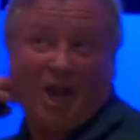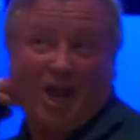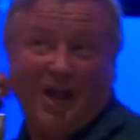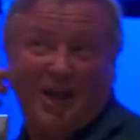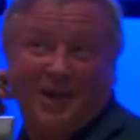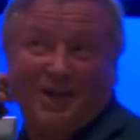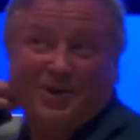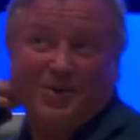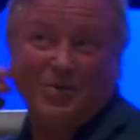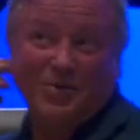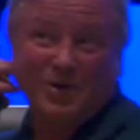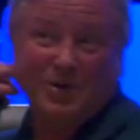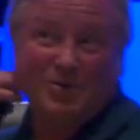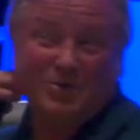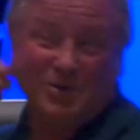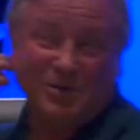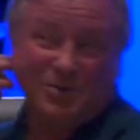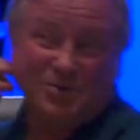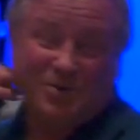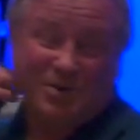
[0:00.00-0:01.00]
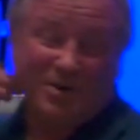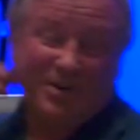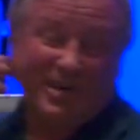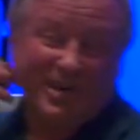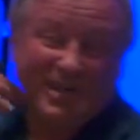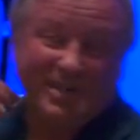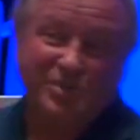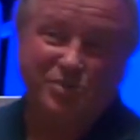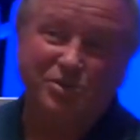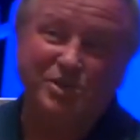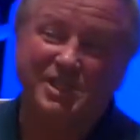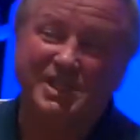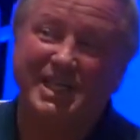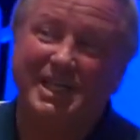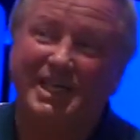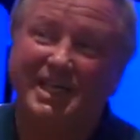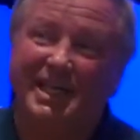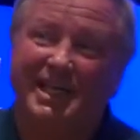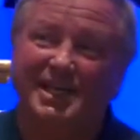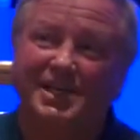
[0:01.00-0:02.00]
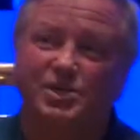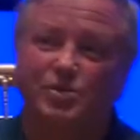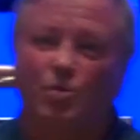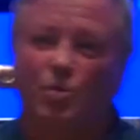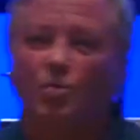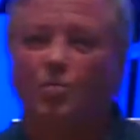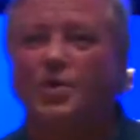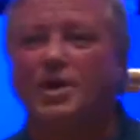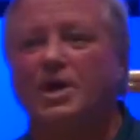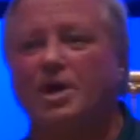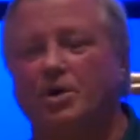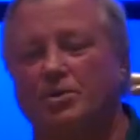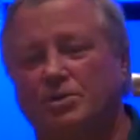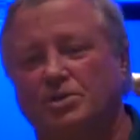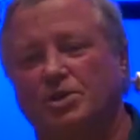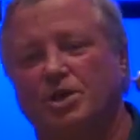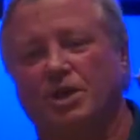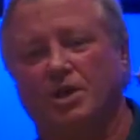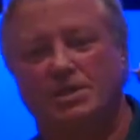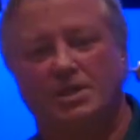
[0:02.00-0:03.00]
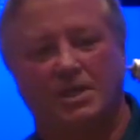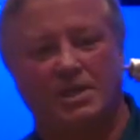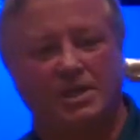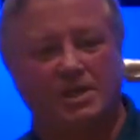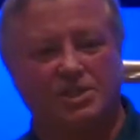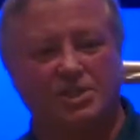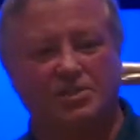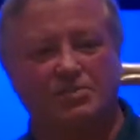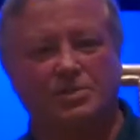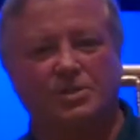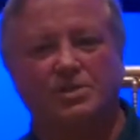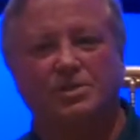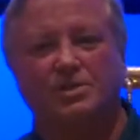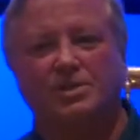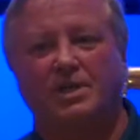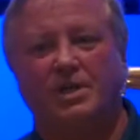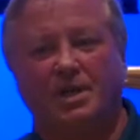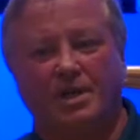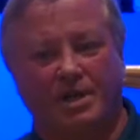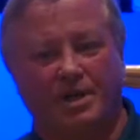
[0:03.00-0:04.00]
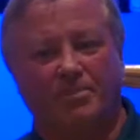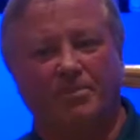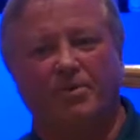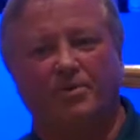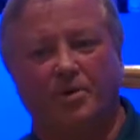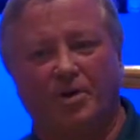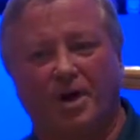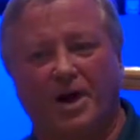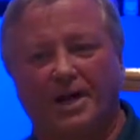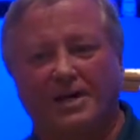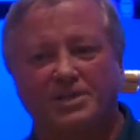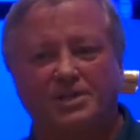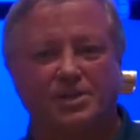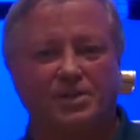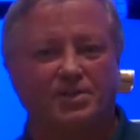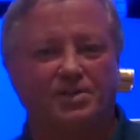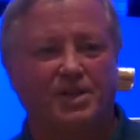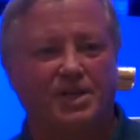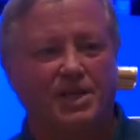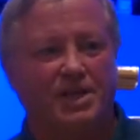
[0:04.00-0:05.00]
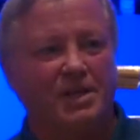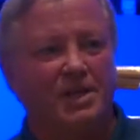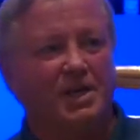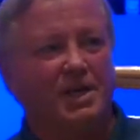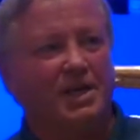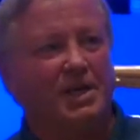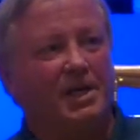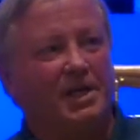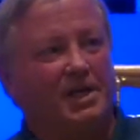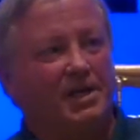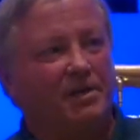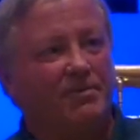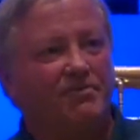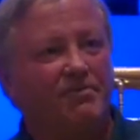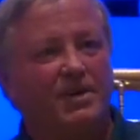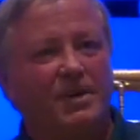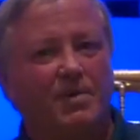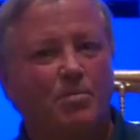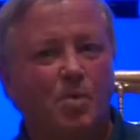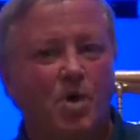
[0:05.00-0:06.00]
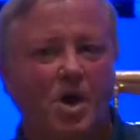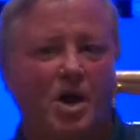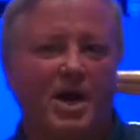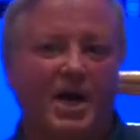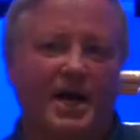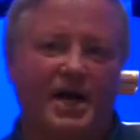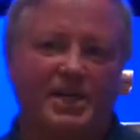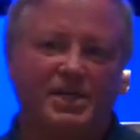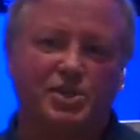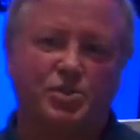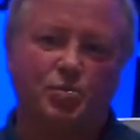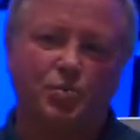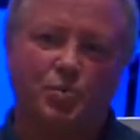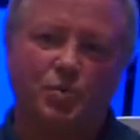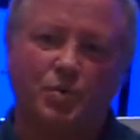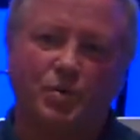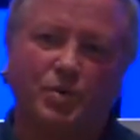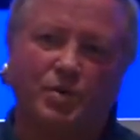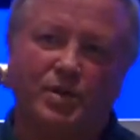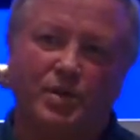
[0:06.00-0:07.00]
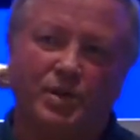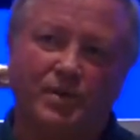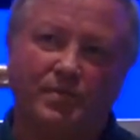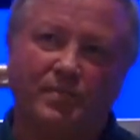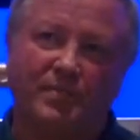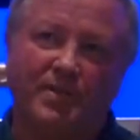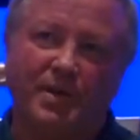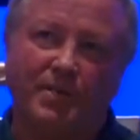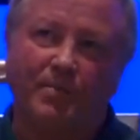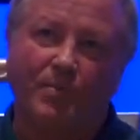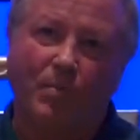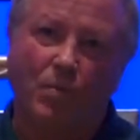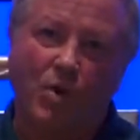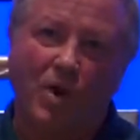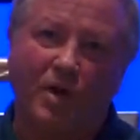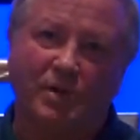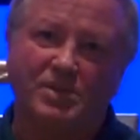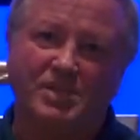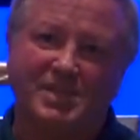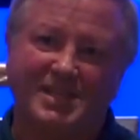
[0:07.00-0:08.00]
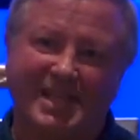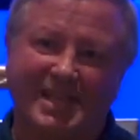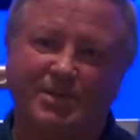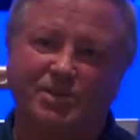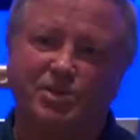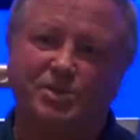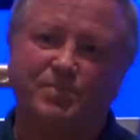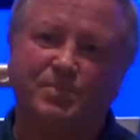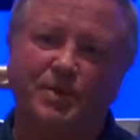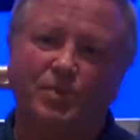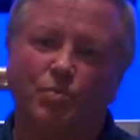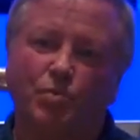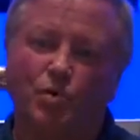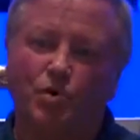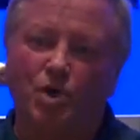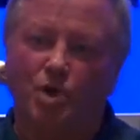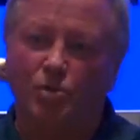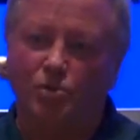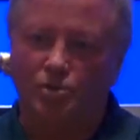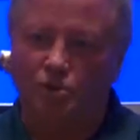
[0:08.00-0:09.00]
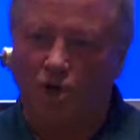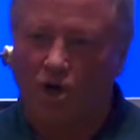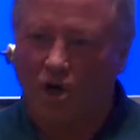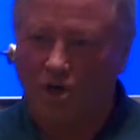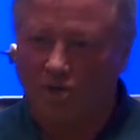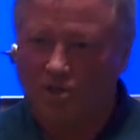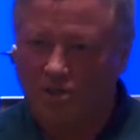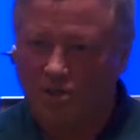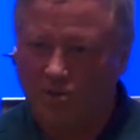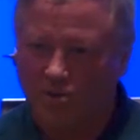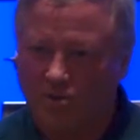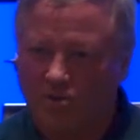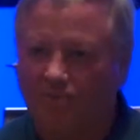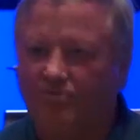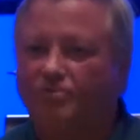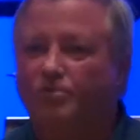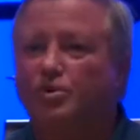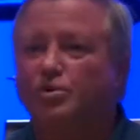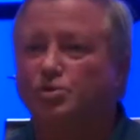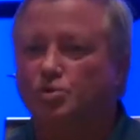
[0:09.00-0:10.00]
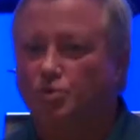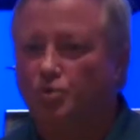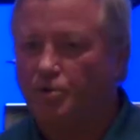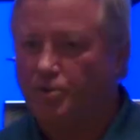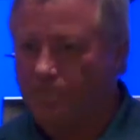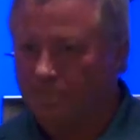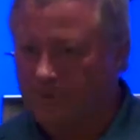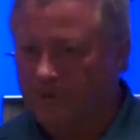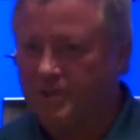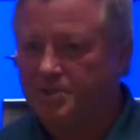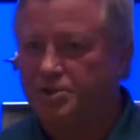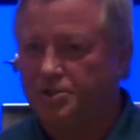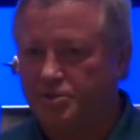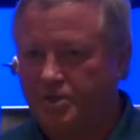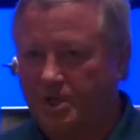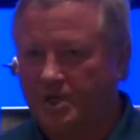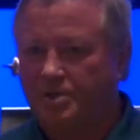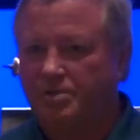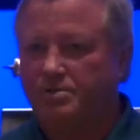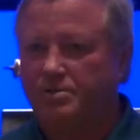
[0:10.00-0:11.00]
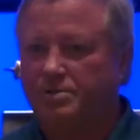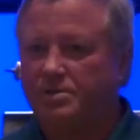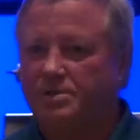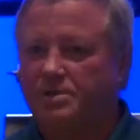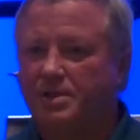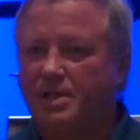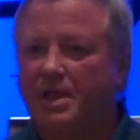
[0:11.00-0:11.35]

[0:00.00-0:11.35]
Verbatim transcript: it, what, what's really interesting is when we go and talk to customers, and, I, and I'll be real honest here, the, the VMware guys or the VMware salesmen will go talk to the virtual administrators.